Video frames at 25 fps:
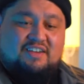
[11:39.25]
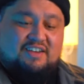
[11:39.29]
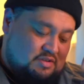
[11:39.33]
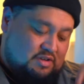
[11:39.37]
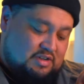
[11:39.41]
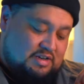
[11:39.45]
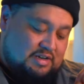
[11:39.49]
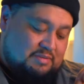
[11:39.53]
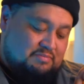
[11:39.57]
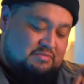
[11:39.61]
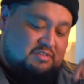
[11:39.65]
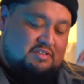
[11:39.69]

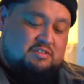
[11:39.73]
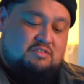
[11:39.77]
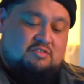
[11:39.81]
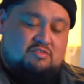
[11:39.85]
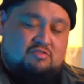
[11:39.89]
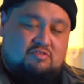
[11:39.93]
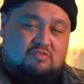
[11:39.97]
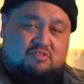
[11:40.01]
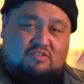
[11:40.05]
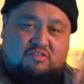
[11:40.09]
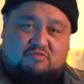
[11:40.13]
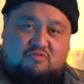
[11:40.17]
clip
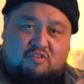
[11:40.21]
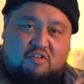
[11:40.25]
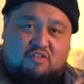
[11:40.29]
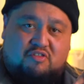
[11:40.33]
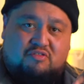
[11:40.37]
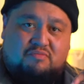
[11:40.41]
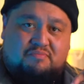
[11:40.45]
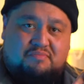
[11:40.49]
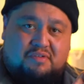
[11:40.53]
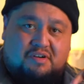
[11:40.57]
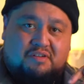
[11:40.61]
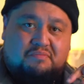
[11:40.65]
to the
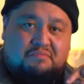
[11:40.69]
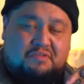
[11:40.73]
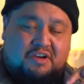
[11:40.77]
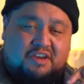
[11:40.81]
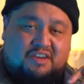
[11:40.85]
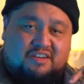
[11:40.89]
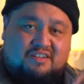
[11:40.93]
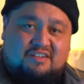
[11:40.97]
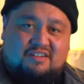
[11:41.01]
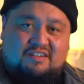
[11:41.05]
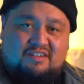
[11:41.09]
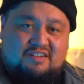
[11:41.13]
Rode pod
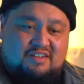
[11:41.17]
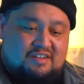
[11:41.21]
mic,